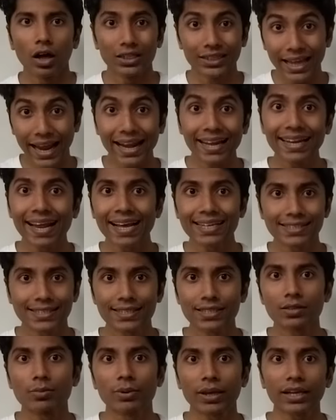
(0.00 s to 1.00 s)
the entire
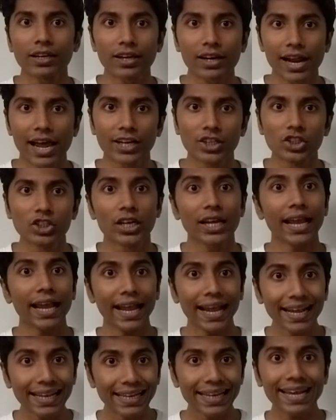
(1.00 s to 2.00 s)
system can crash
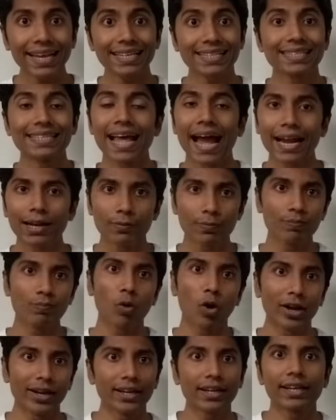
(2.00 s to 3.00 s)
in case that
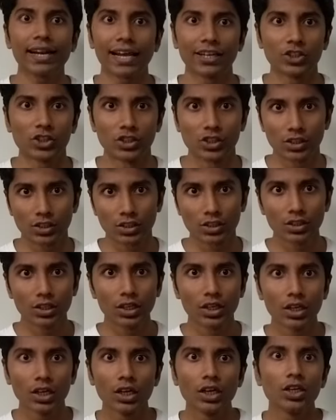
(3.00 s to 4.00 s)
point crashes.
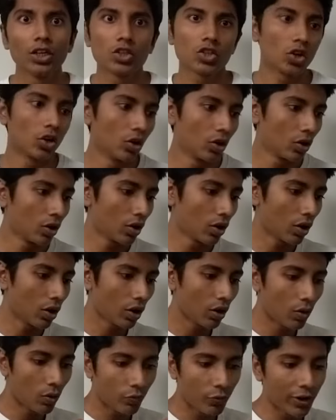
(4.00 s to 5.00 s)
So
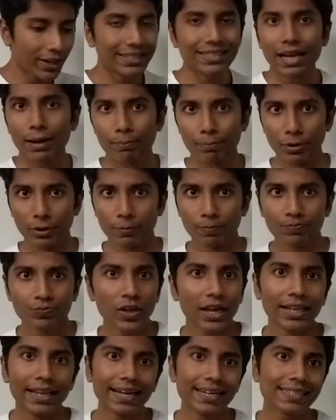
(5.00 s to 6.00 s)
for example,
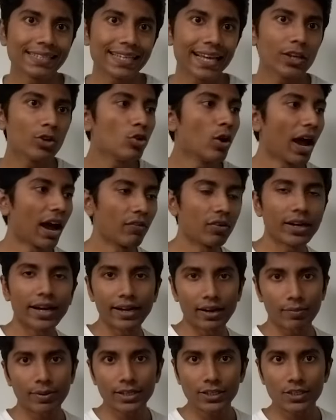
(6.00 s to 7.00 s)
let us say you have a
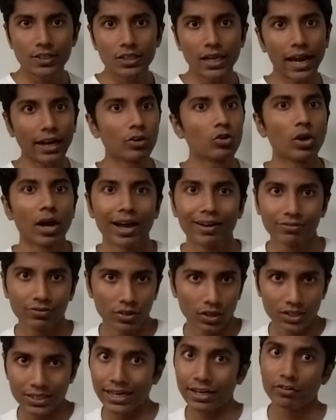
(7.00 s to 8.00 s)
database and you have
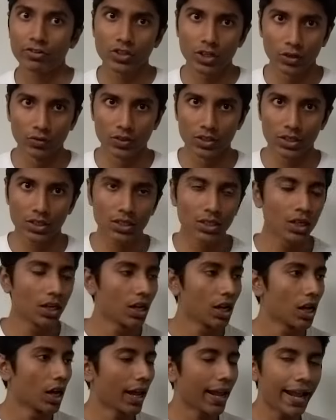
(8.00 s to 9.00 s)
a set of servers.
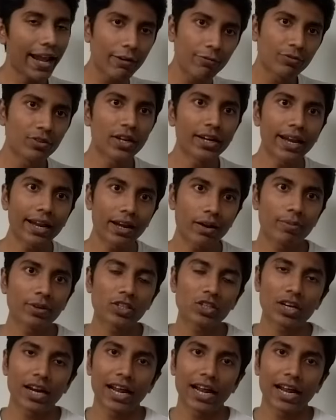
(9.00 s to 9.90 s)
If the database